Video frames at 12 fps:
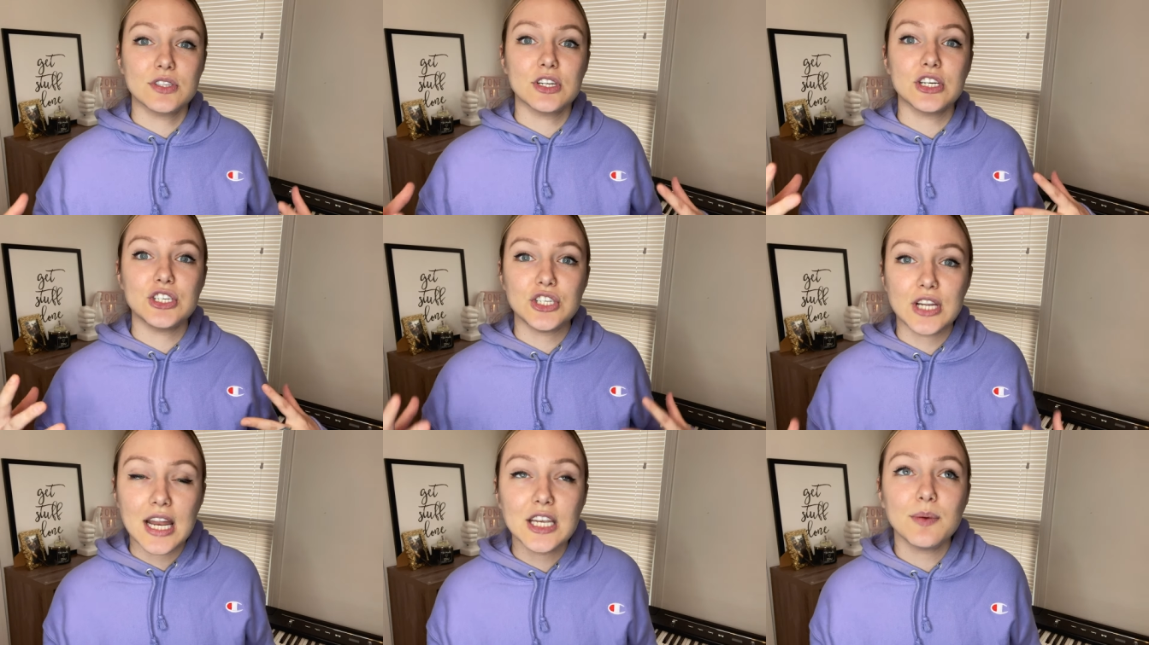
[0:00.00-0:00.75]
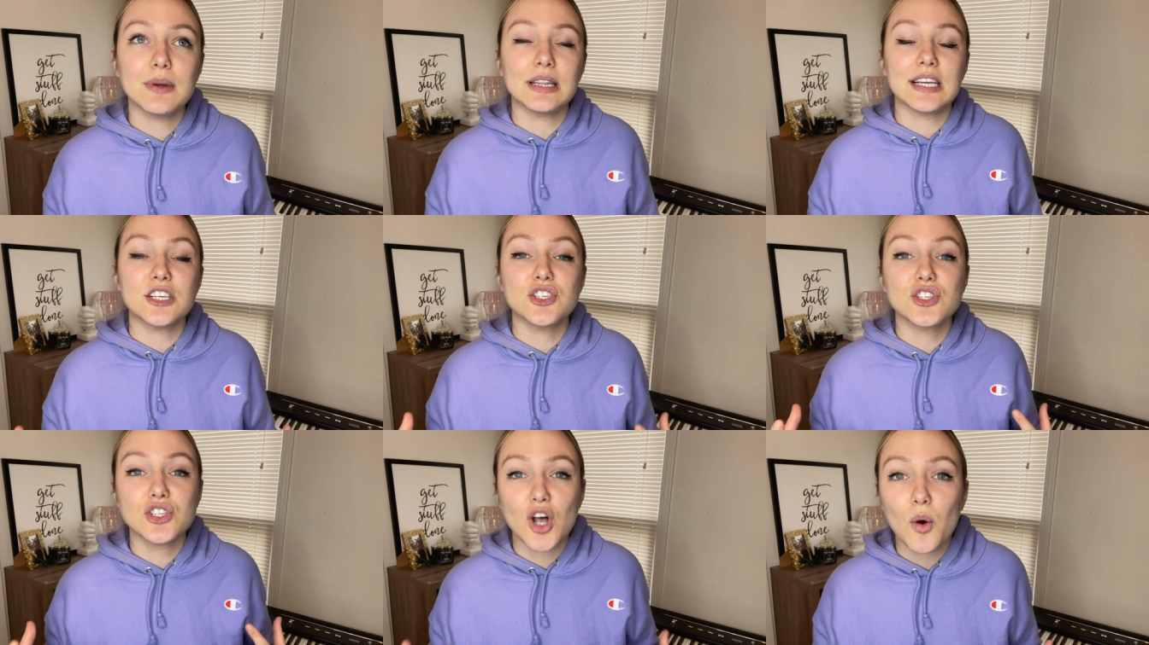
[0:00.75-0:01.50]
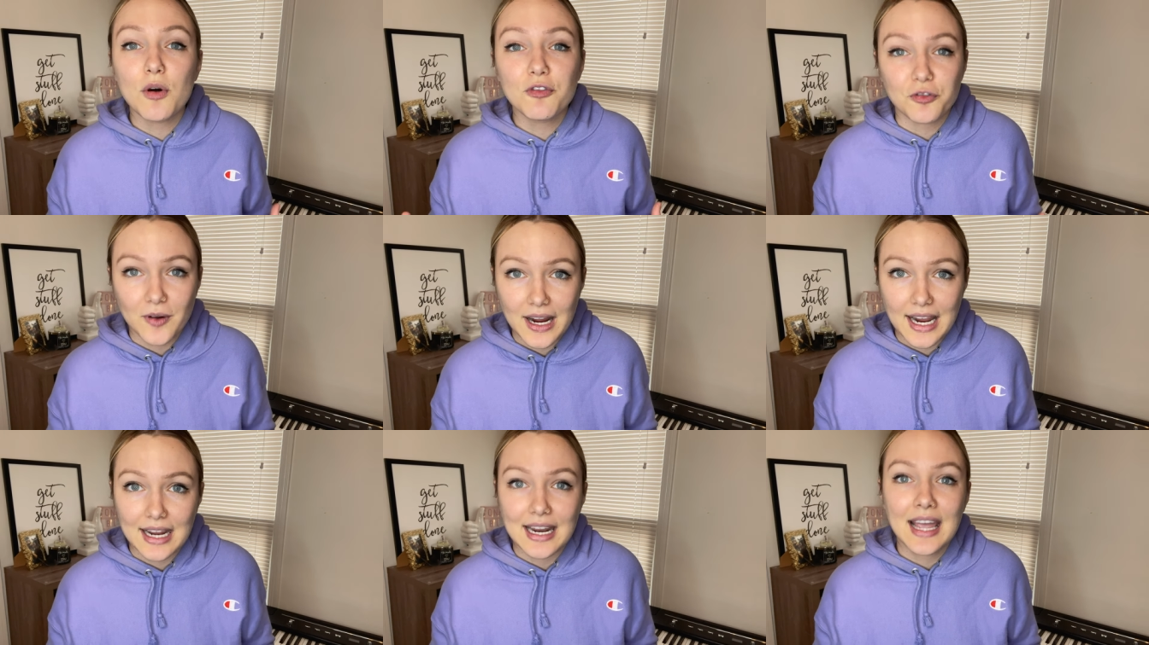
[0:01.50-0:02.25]
They're genuinely so
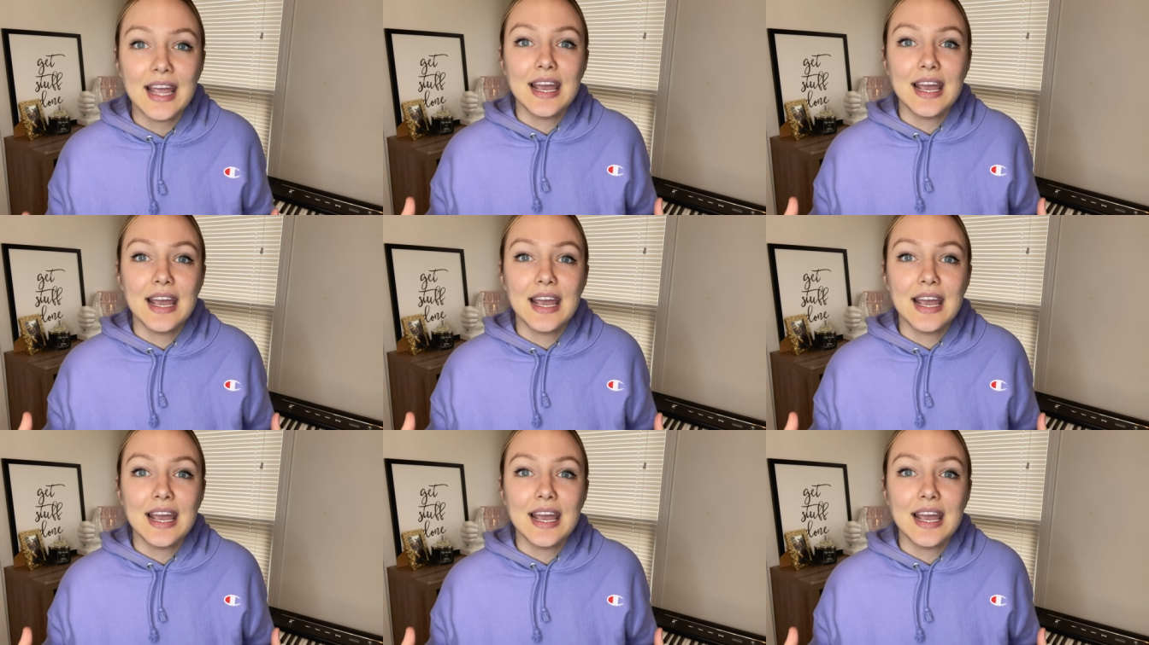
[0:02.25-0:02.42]
afraid